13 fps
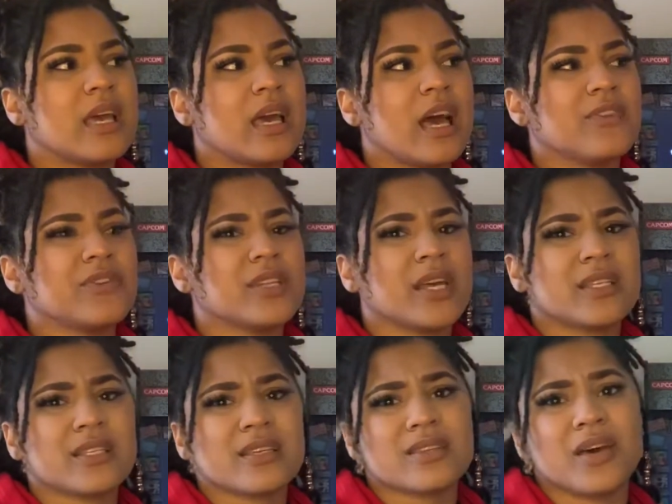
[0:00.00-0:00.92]
I feel like
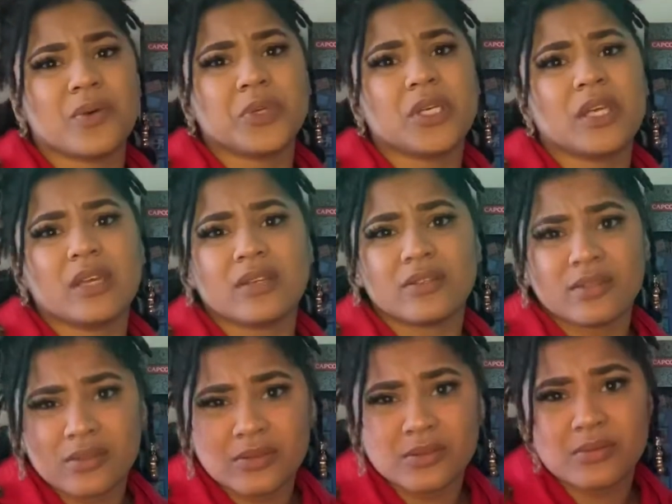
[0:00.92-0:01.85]
that's all we can
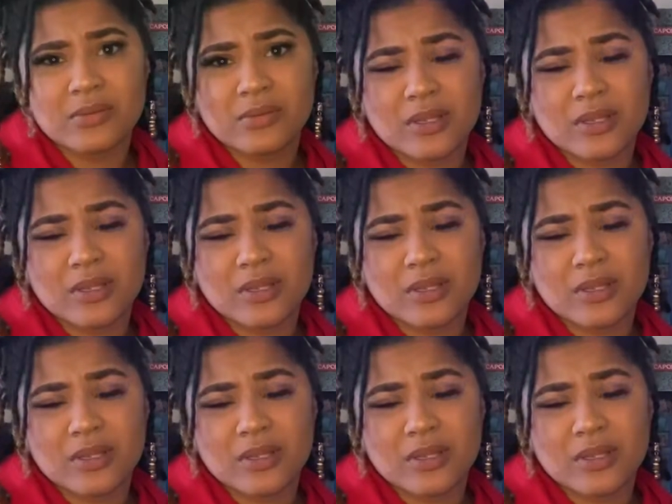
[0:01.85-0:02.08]
do.